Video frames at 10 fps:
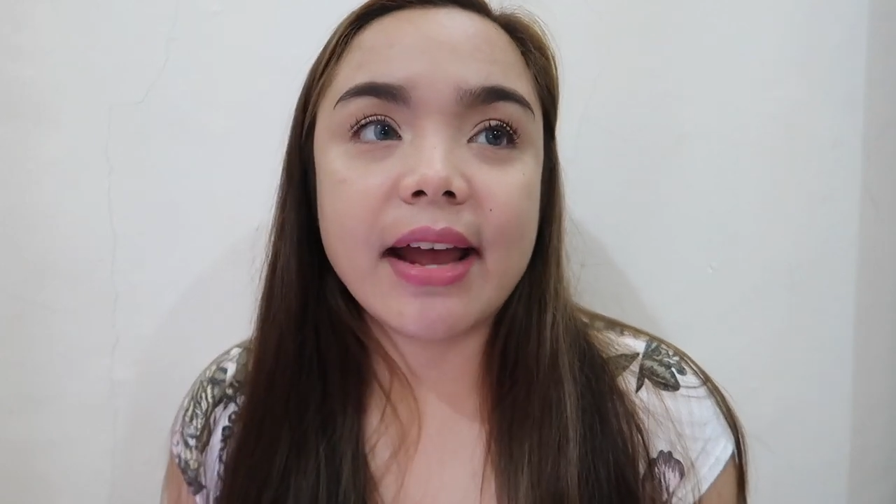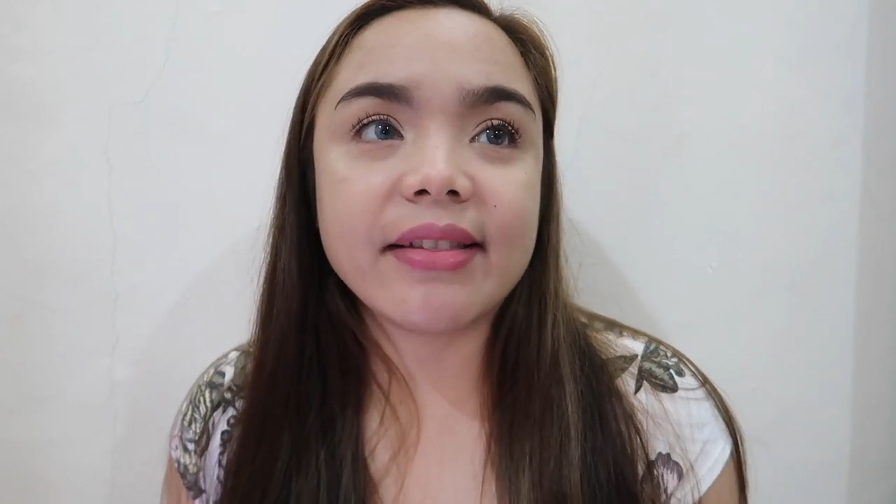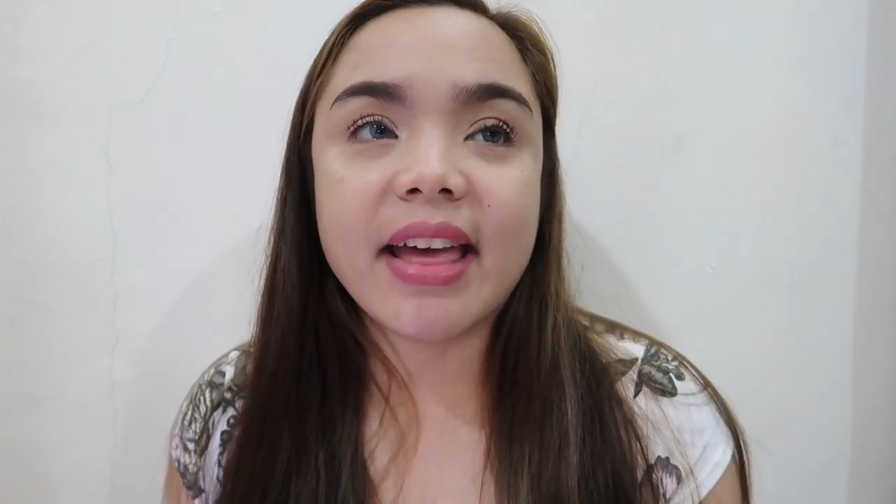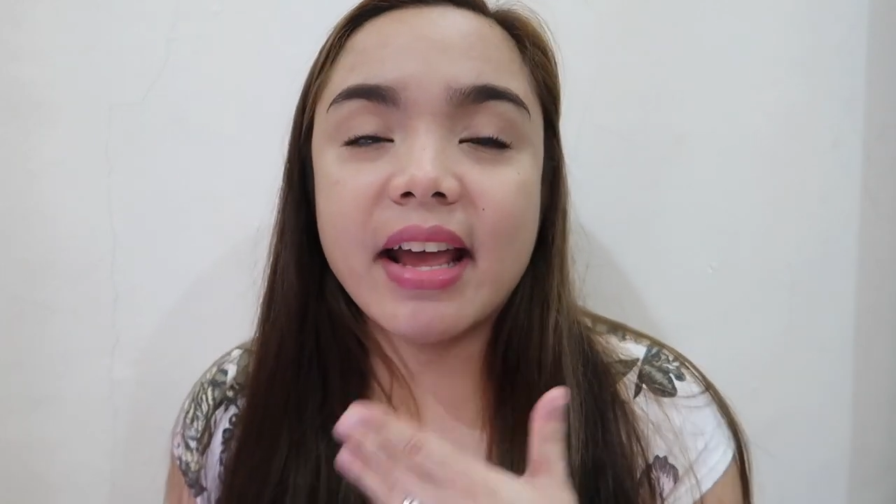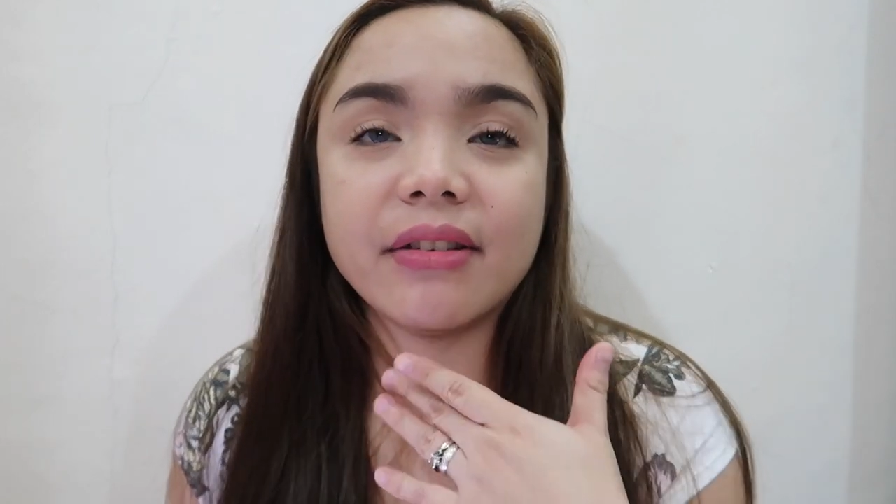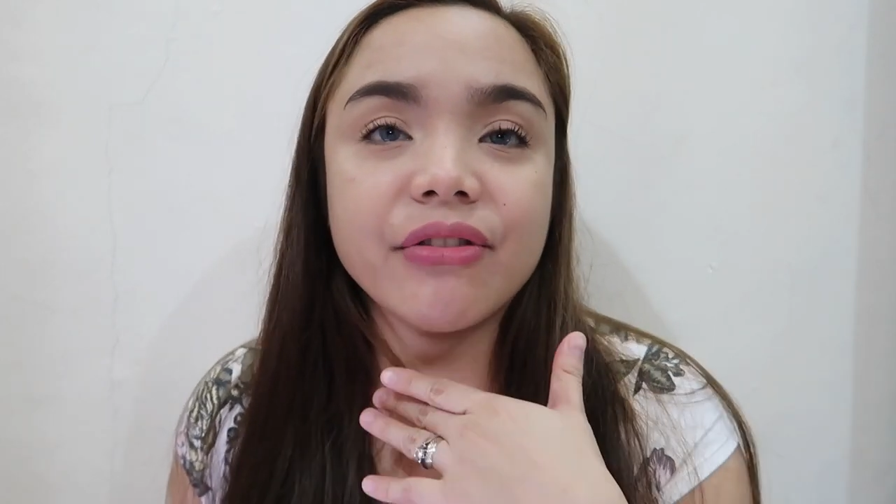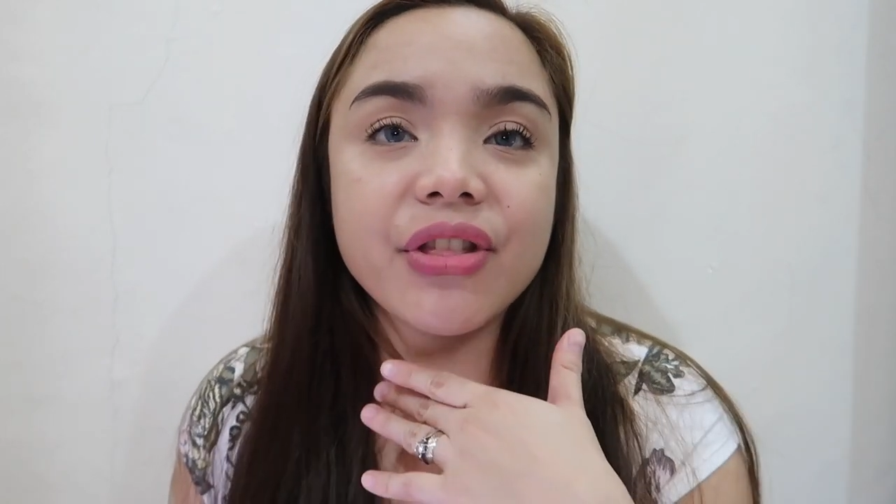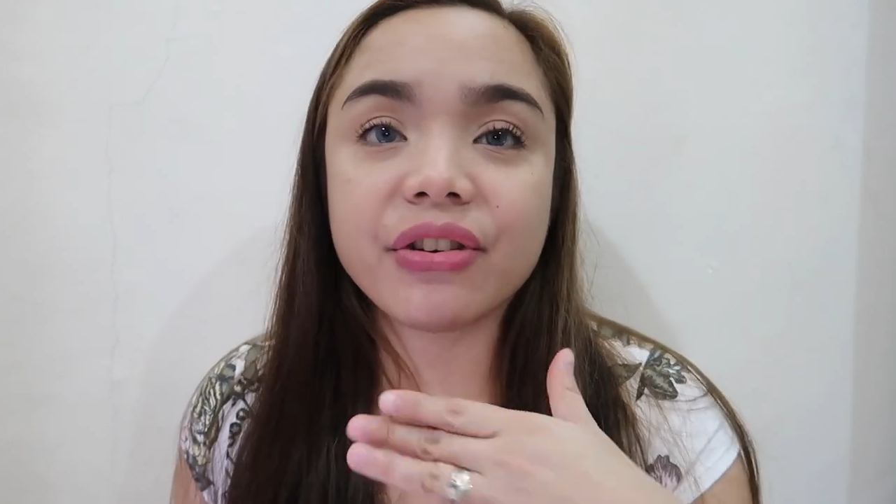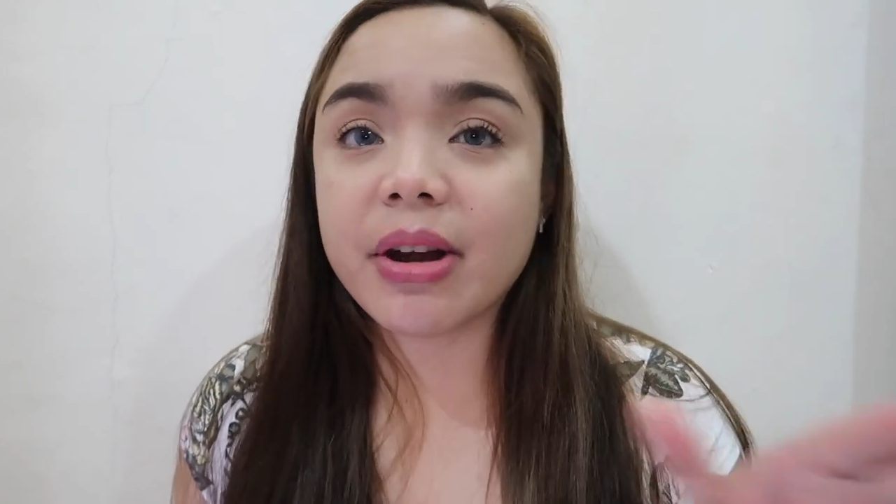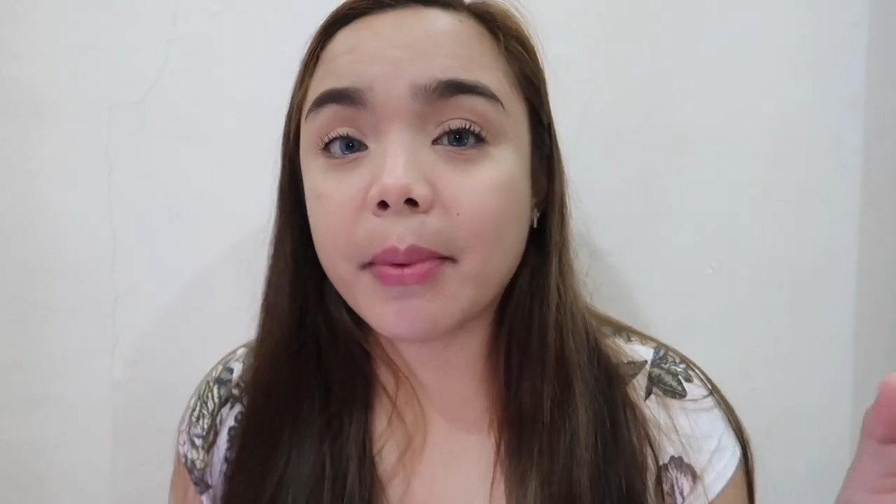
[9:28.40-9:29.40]
and then for
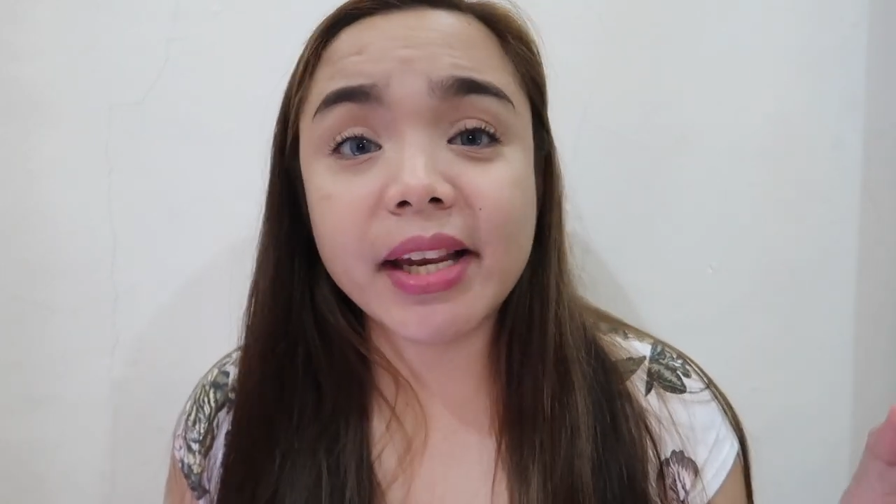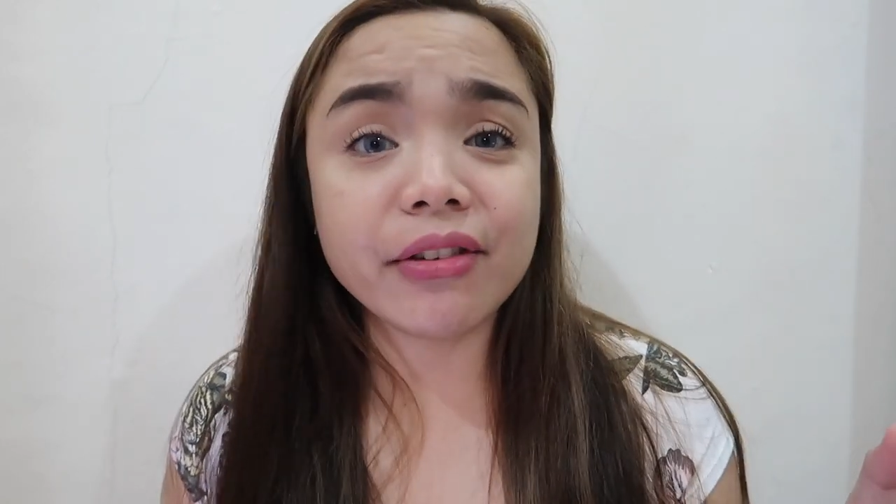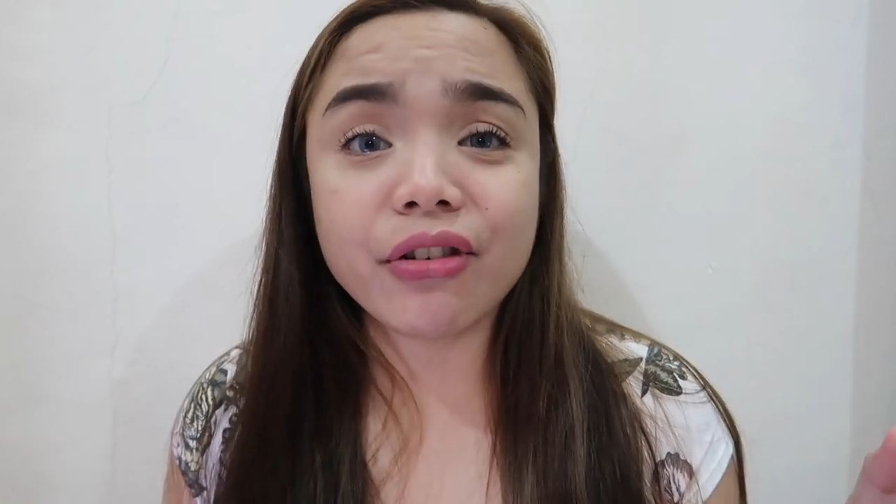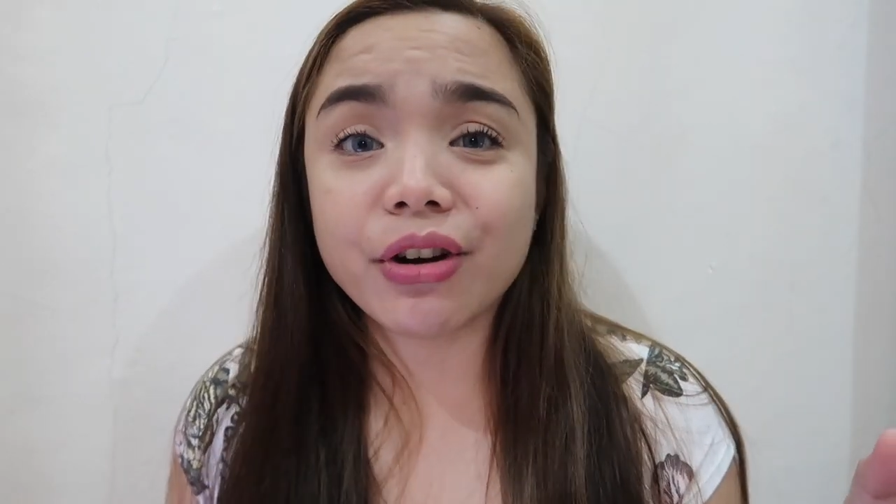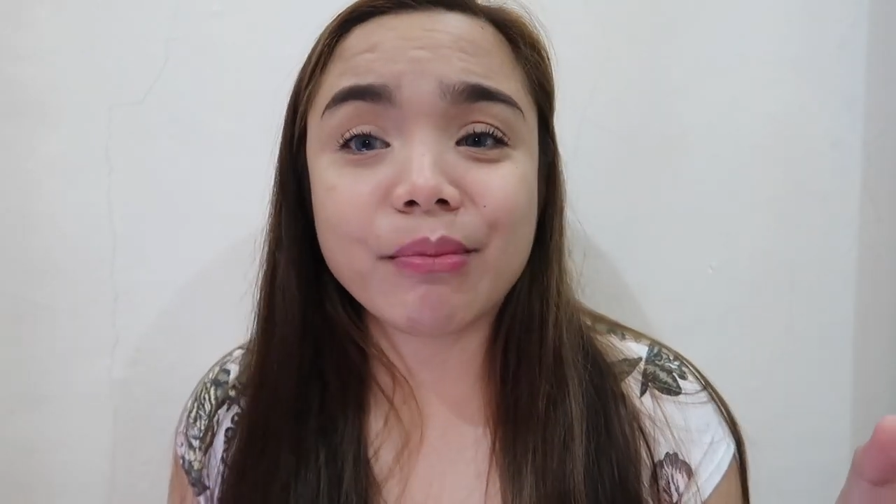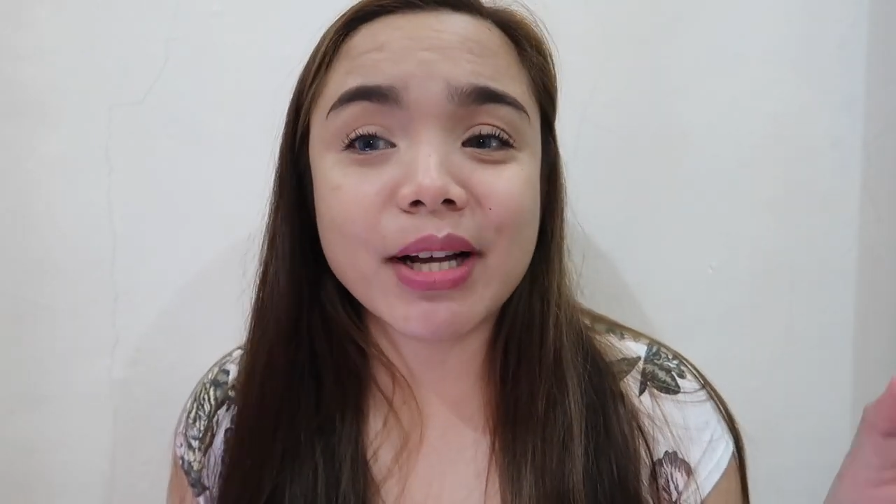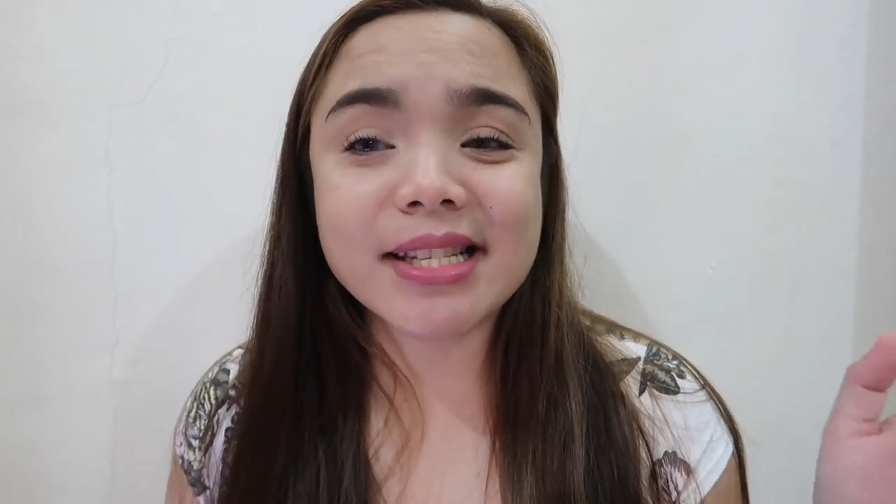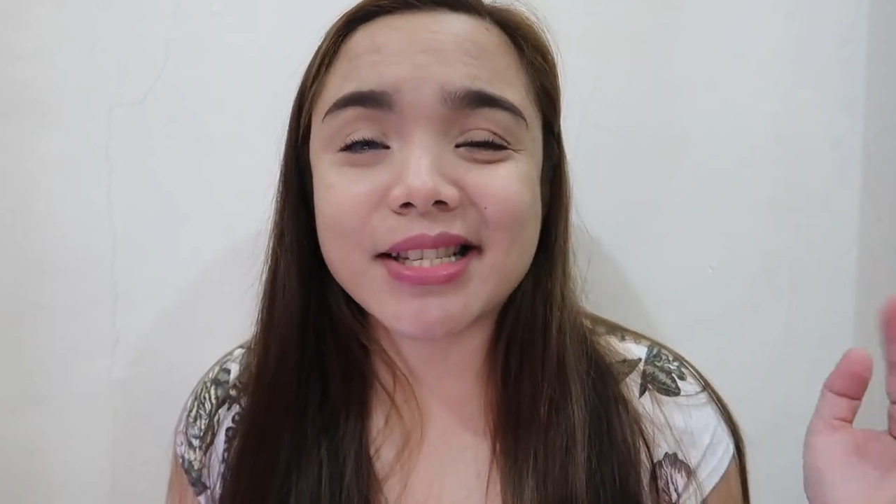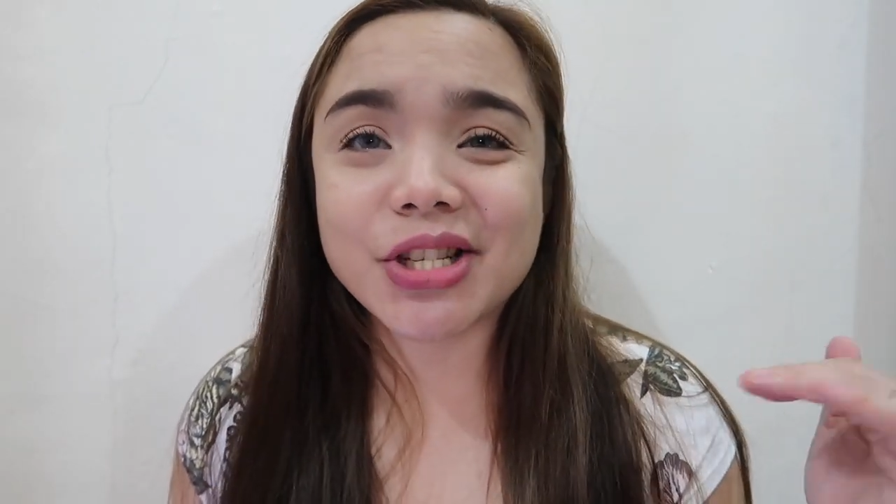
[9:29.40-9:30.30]
the remaining 4 months,